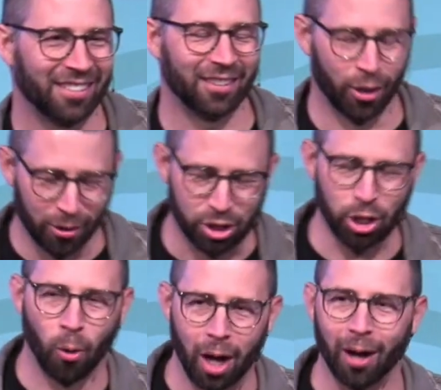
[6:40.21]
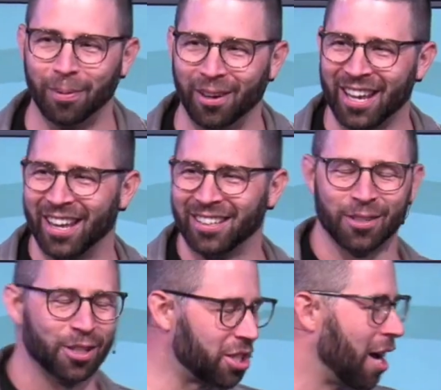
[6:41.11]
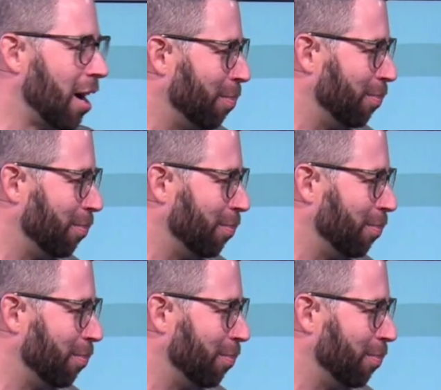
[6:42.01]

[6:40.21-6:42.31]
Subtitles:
Go show up, okay? Do your job.